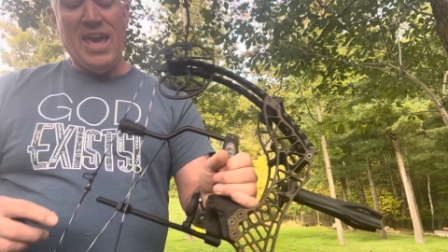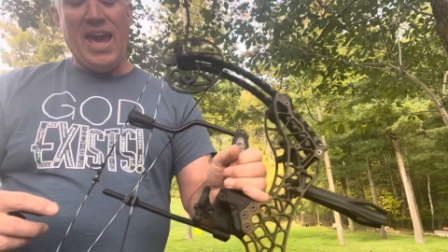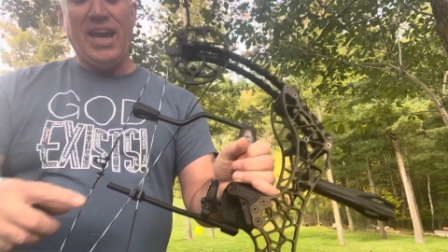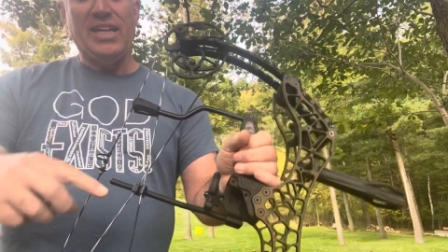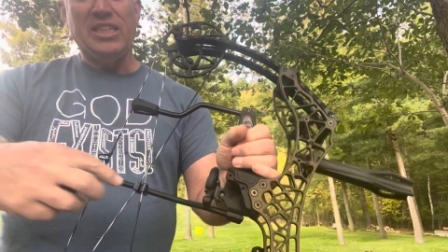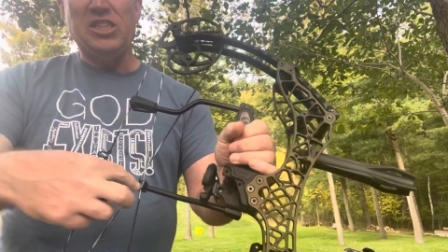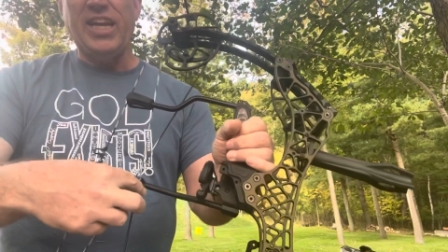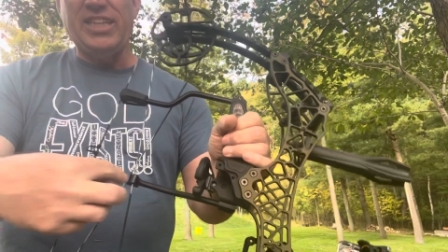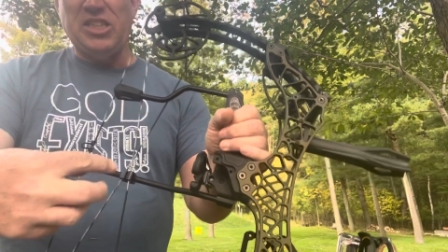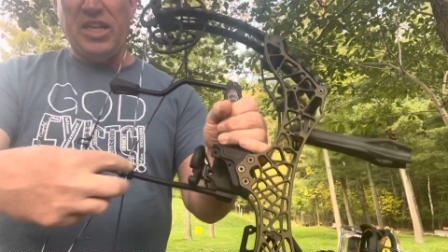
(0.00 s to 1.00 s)
and it
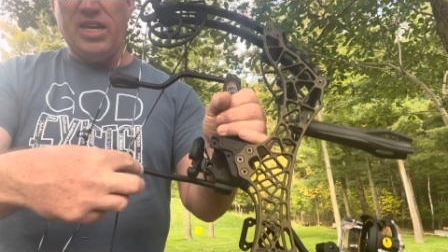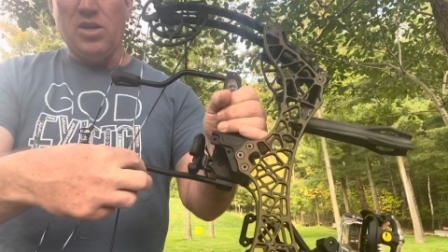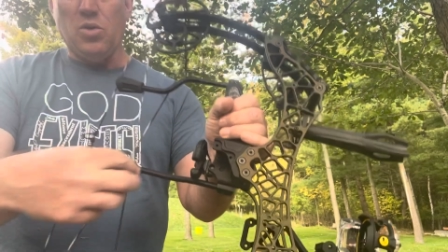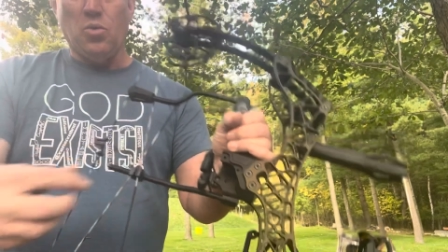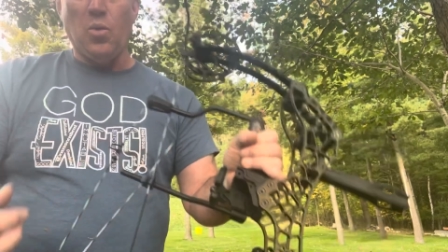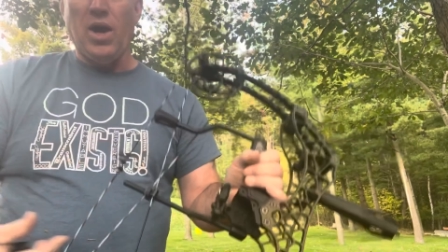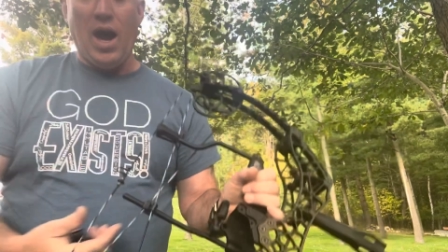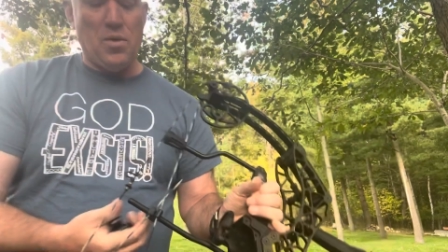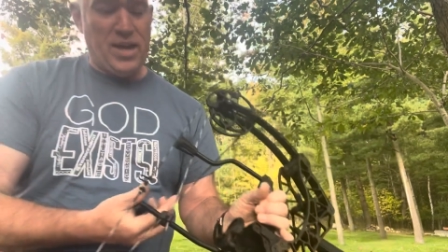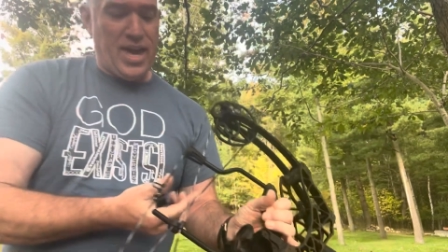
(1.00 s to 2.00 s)
changing
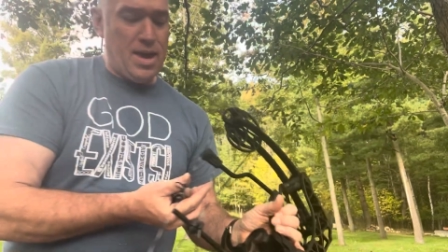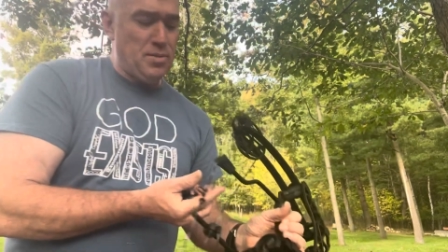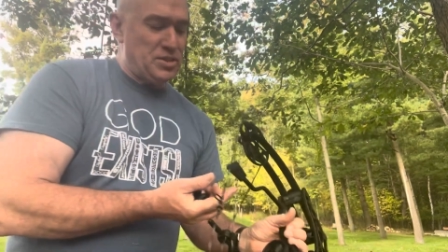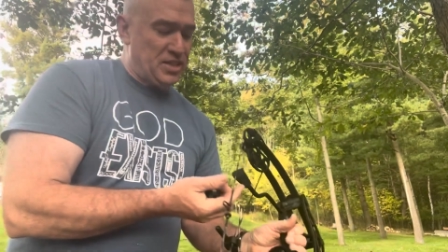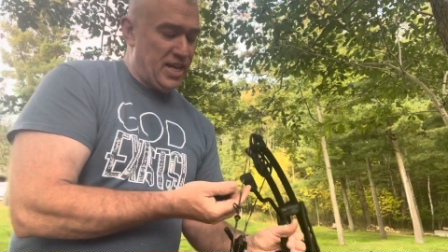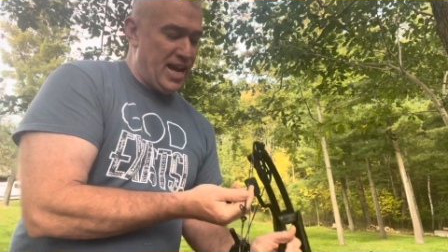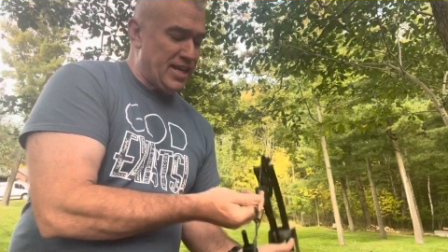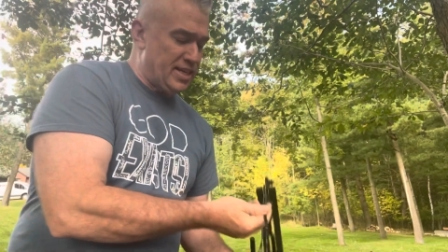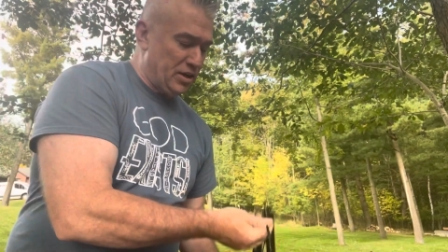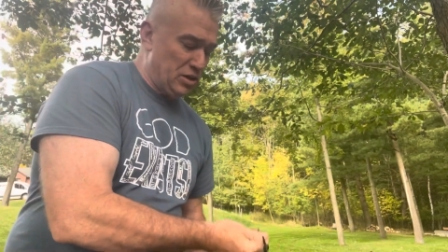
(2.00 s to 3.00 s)
how the cables connect
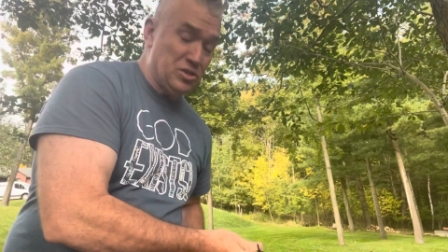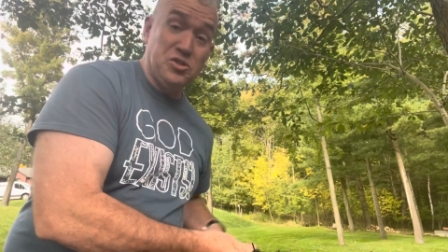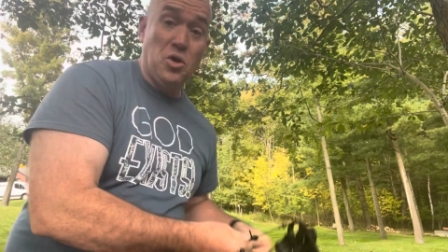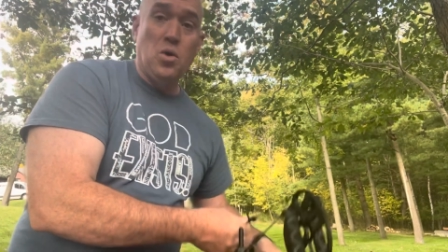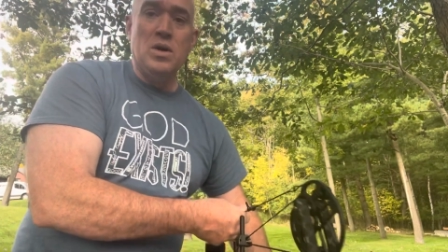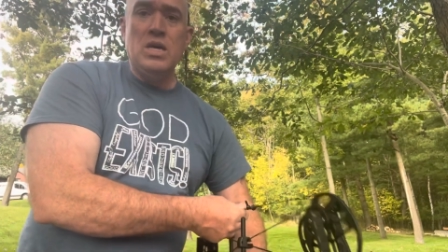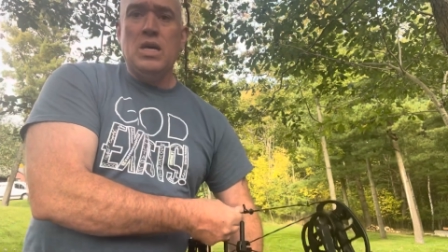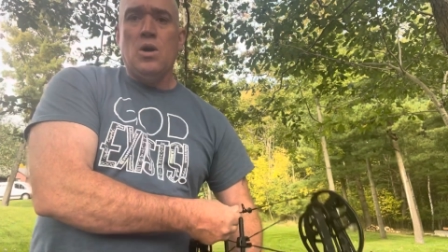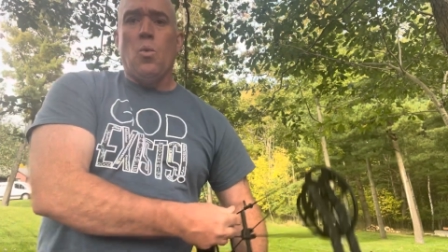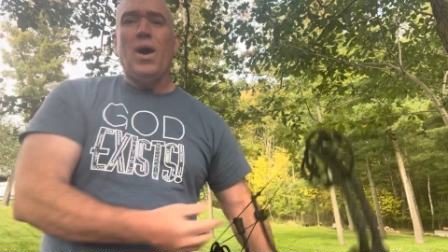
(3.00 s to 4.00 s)
here. So
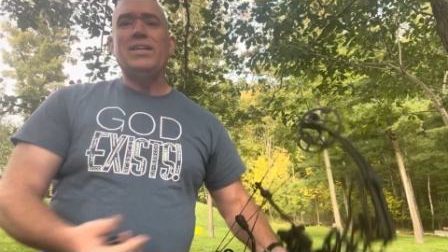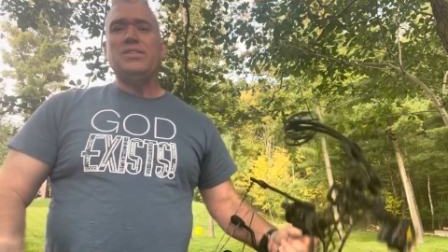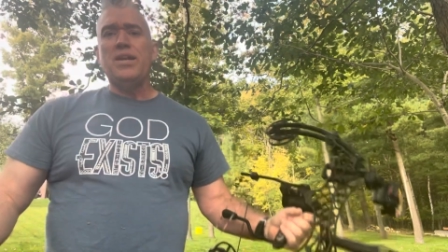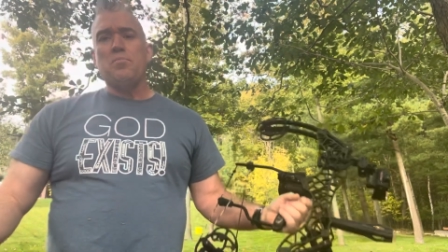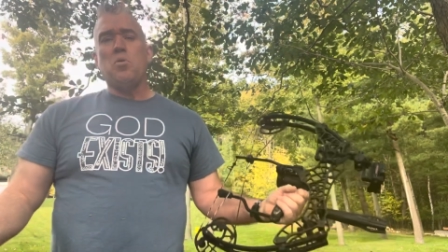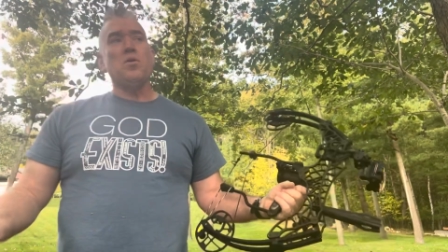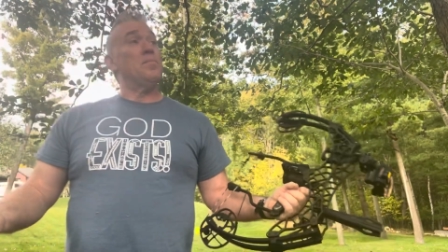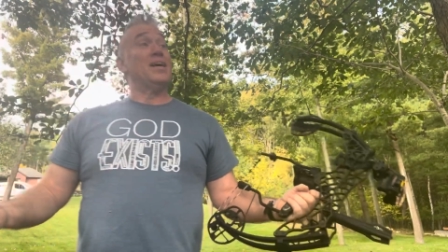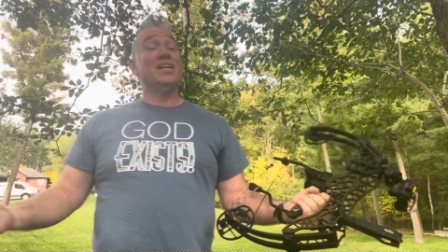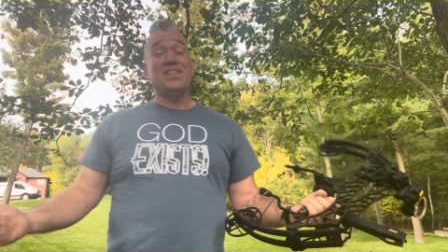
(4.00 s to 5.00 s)
why is that important?
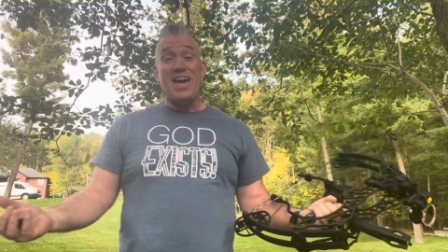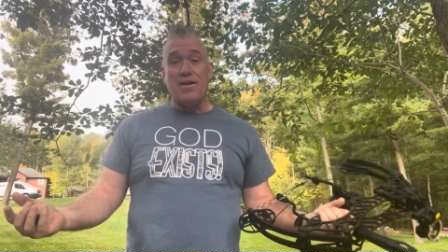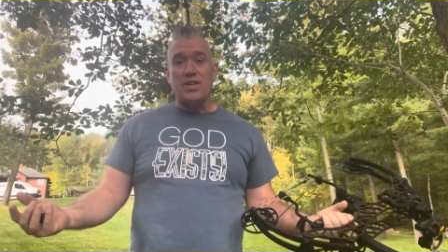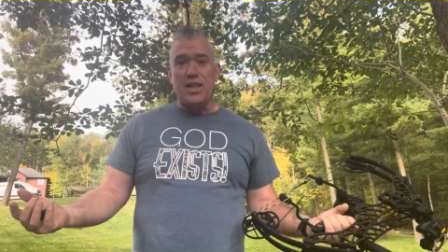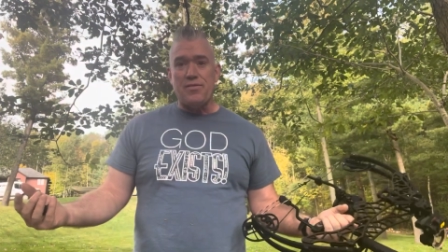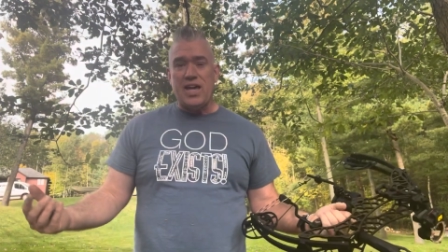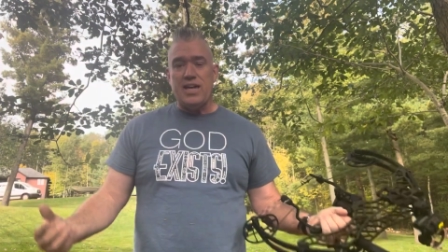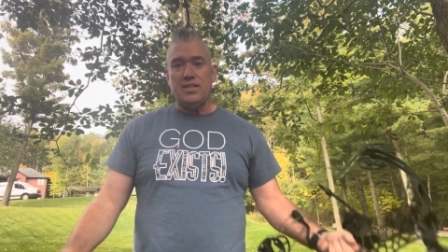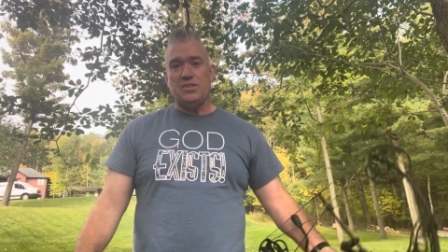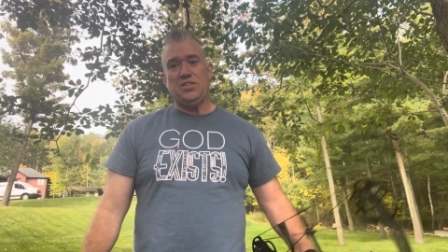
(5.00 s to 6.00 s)
Because I have a
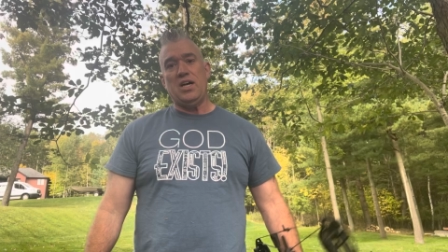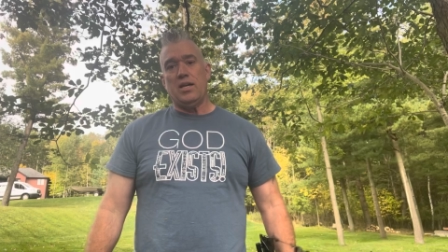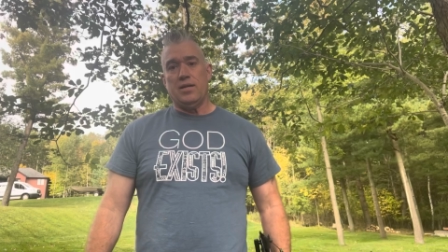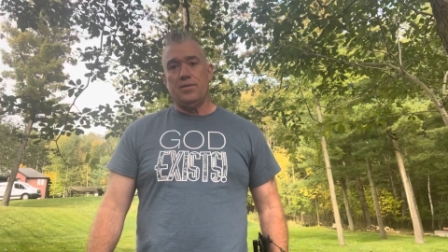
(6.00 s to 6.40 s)
left-handed son.